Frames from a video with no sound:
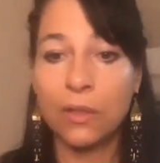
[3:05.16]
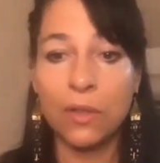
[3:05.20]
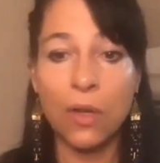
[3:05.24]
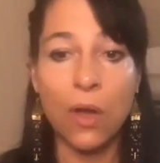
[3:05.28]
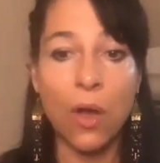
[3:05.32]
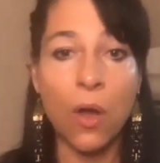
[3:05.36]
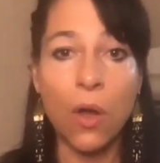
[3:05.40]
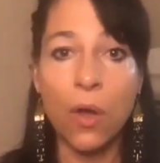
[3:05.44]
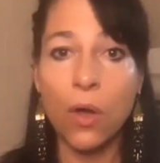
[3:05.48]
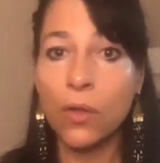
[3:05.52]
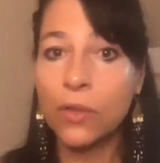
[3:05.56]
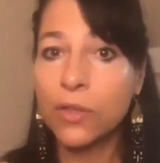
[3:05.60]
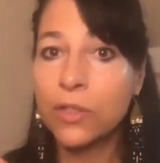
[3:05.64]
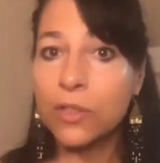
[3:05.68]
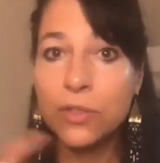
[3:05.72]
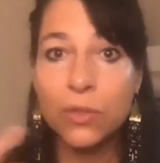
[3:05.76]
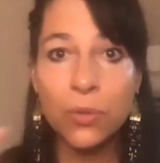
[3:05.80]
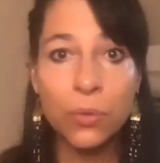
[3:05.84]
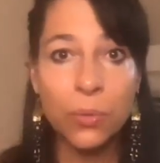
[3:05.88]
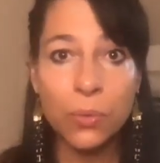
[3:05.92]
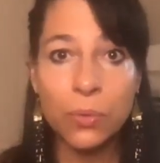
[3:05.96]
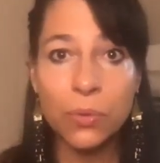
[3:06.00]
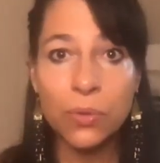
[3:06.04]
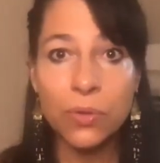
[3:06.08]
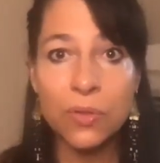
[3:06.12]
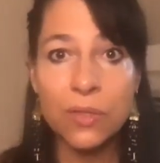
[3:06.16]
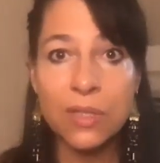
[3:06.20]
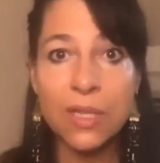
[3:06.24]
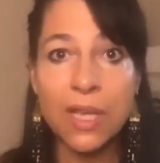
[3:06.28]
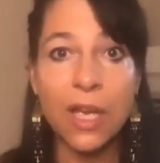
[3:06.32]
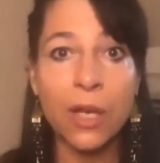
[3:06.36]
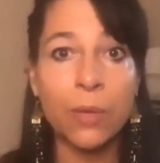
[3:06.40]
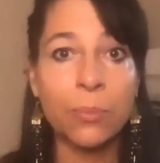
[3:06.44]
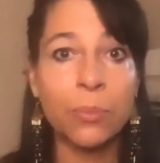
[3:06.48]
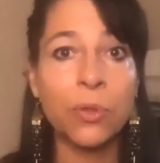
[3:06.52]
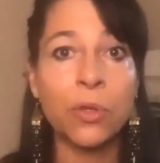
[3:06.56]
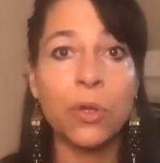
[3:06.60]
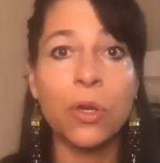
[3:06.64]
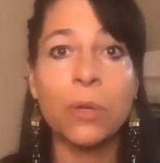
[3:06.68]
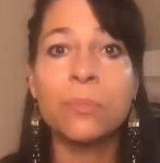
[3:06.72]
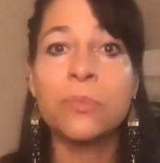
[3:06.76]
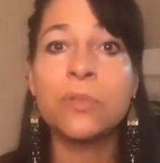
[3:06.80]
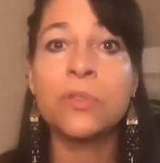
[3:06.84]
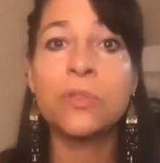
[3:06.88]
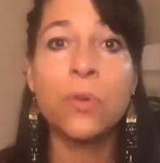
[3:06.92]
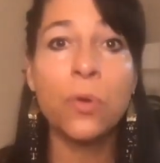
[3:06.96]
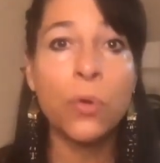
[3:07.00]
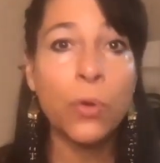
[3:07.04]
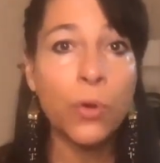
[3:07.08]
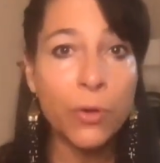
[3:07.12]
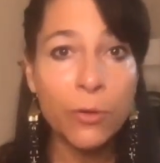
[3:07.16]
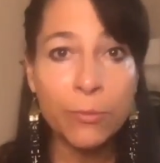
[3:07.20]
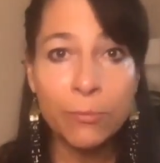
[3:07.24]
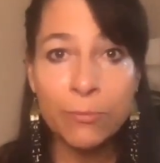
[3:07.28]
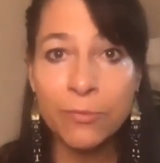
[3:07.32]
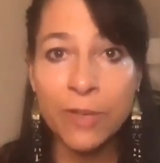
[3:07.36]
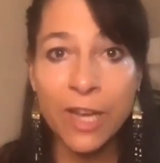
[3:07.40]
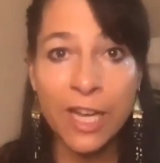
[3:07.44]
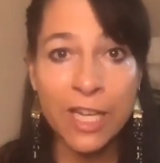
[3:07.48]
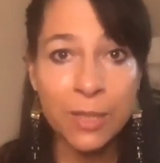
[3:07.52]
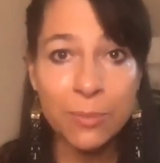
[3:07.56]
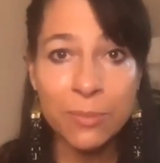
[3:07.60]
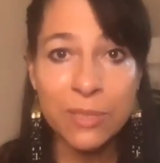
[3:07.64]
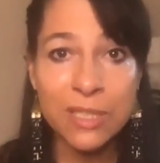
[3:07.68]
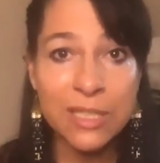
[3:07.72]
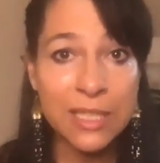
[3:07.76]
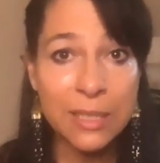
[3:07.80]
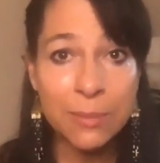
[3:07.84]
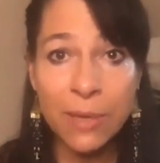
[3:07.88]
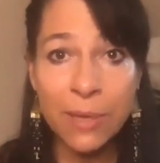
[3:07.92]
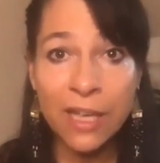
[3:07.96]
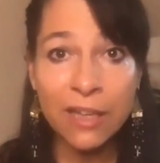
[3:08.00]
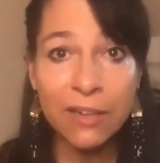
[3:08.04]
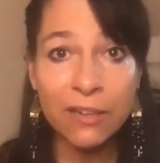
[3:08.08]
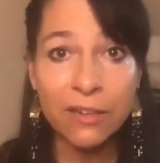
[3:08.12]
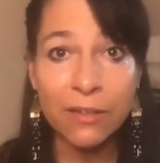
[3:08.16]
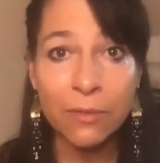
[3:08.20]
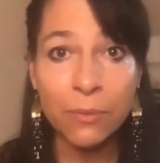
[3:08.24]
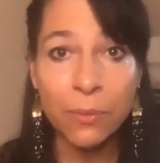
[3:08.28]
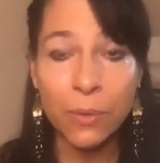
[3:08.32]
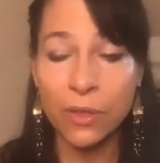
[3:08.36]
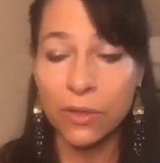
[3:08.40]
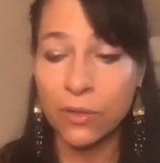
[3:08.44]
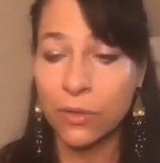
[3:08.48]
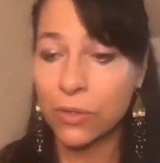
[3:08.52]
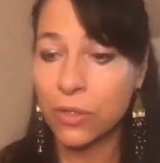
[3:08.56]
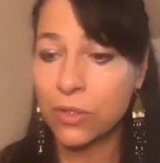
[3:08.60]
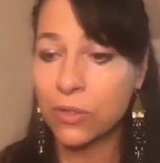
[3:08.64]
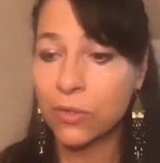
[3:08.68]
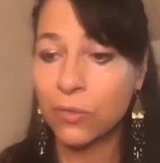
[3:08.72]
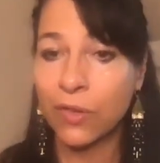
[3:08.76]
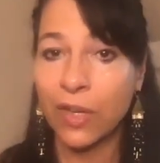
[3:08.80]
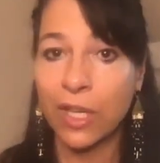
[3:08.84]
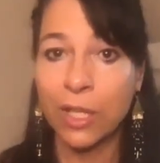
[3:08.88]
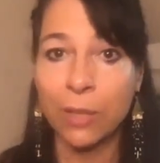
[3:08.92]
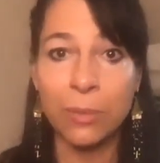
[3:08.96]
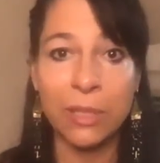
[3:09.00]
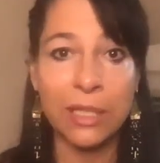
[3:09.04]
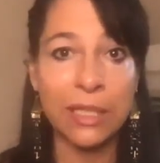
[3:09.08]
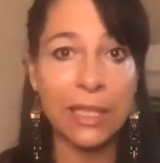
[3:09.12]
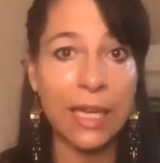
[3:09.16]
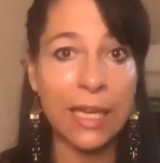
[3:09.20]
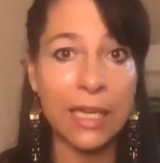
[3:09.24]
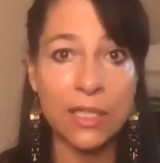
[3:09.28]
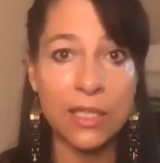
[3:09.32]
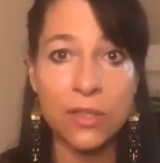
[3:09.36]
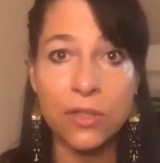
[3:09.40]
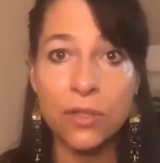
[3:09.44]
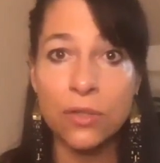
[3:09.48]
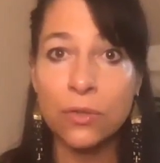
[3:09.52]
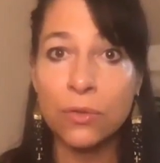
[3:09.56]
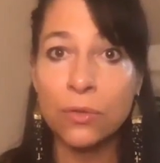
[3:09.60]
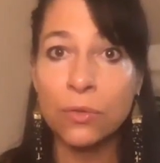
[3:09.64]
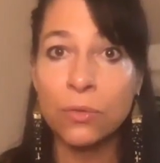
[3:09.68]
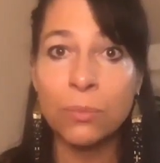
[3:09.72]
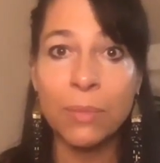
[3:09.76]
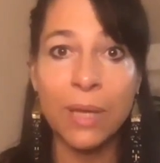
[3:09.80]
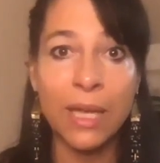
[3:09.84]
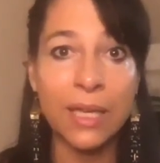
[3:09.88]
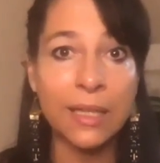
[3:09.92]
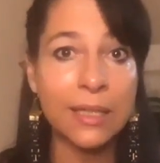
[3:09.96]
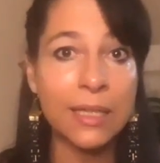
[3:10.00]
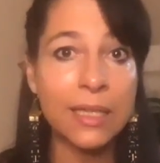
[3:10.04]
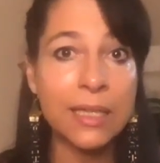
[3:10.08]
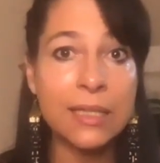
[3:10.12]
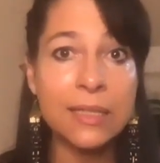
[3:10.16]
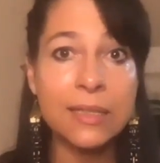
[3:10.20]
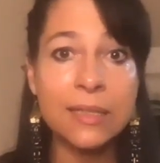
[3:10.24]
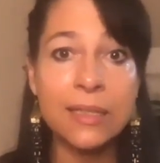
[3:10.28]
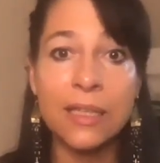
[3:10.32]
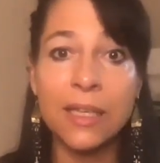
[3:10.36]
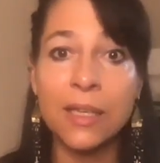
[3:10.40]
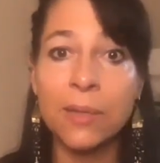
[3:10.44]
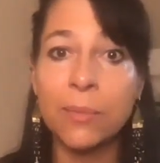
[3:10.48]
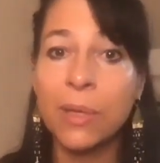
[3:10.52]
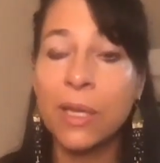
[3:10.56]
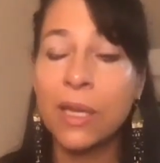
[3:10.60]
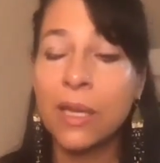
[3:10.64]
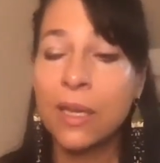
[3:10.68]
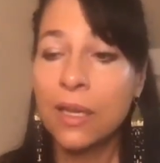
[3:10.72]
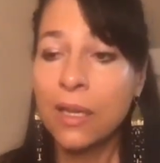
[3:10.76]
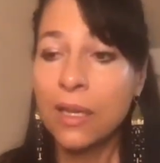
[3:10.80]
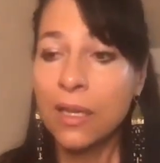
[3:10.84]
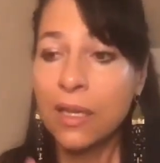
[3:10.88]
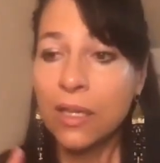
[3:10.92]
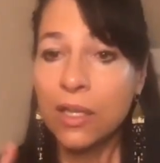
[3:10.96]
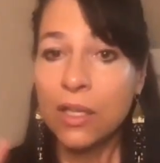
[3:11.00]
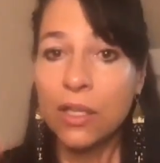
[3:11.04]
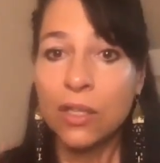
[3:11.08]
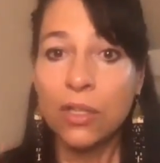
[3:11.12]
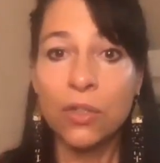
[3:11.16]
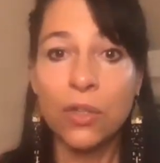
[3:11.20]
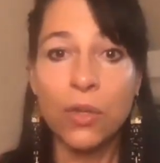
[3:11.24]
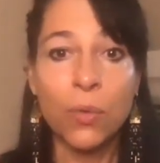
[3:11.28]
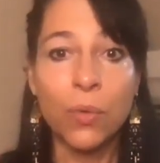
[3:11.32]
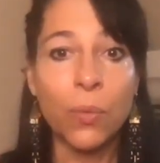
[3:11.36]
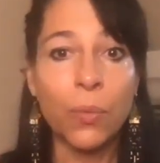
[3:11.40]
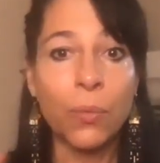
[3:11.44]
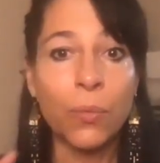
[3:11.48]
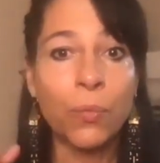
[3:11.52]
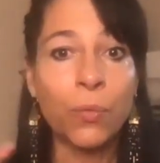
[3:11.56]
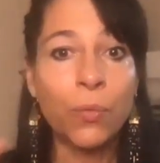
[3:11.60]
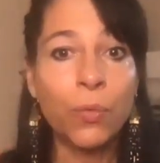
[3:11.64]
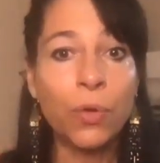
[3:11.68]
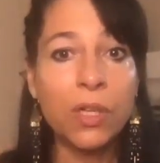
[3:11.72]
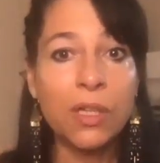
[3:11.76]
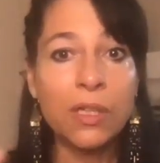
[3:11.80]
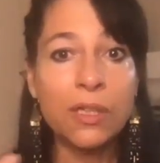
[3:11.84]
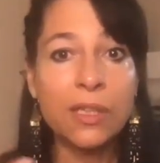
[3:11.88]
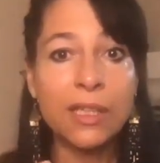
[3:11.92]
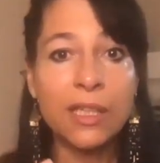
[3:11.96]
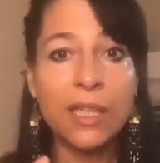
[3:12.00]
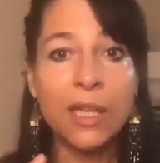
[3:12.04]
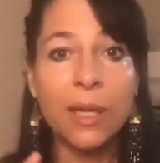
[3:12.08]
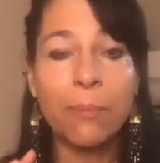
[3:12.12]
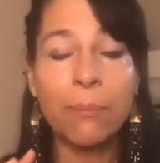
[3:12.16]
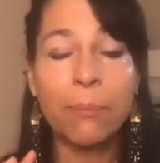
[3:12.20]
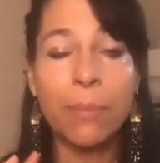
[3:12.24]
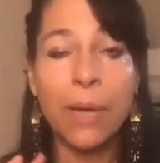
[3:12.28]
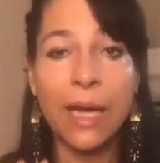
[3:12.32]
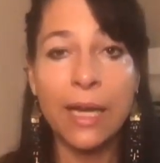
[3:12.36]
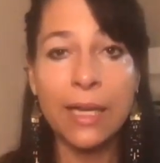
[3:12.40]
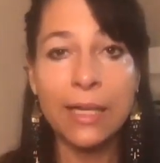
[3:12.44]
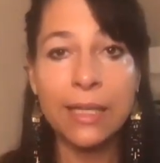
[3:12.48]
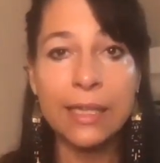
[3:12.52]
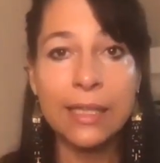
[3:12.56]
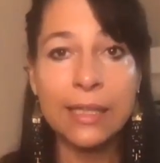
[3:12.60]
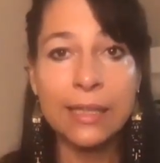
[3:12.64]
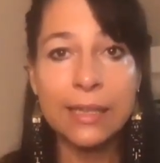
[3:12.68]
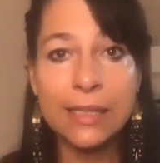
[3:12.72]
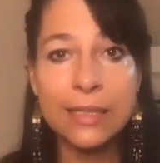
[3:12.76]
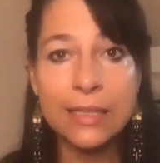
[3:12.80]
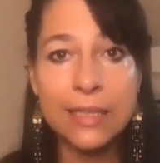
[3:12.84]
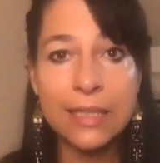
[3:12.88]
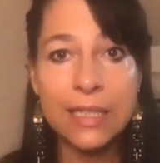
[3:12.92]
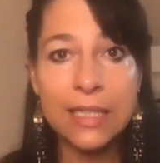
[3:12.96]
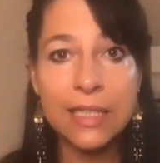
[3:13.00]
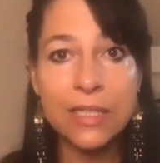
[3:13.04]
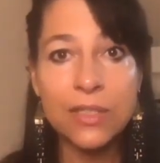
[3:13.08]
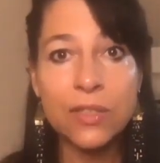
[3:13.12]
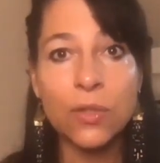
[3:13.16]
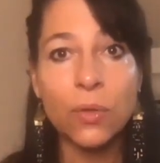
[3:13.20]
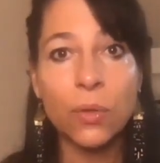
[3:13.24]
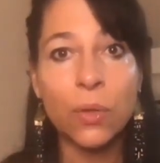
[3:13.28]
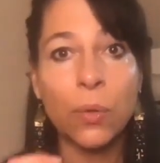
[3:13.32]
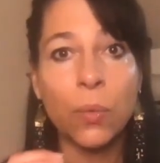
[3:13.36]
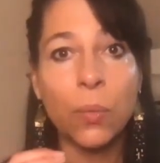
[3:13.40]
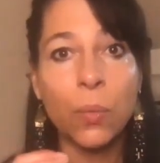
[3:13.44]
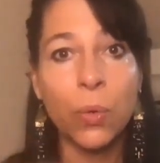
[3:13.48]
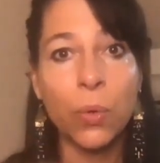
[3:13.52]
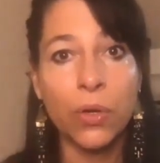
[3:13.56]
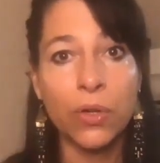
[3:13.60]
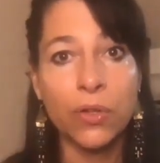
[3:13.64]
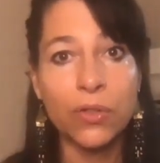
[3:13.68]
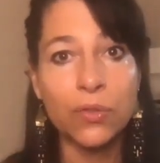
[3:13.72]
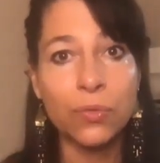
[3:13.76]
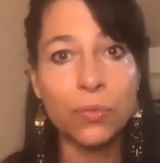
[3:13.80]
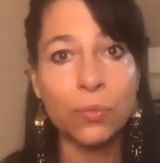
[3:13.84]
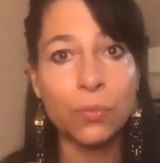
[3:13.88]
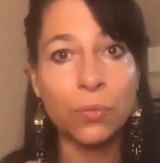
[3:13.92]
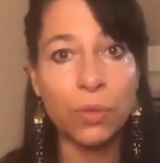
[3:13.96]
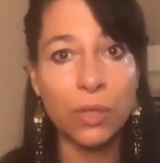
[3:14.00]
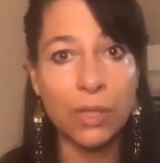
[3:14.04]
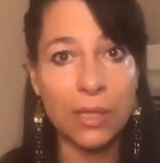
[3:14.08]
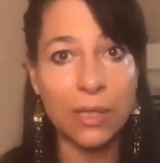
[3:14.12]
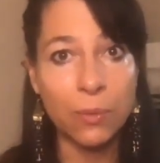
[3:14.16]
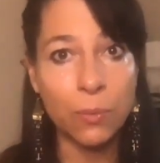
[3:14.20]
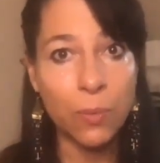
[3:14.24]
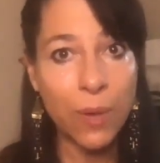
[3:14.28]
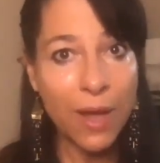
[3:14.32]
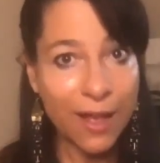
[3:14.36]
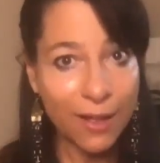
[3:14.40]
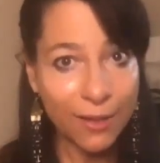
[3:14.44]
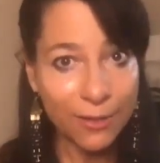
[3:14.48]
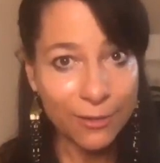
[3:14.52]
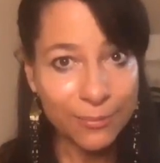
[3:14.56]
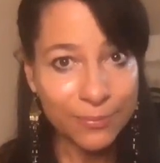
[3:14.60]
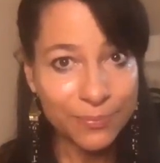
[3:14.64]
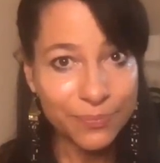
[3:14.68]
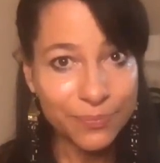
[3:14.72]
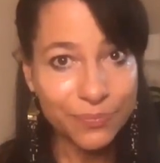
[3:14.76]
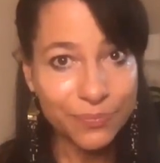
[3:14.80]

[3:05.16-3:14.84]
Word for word: all the tools to help you absorb vitamin D better, whether it's vitamin K2, magnesium, you know, really combining the D so it works really well.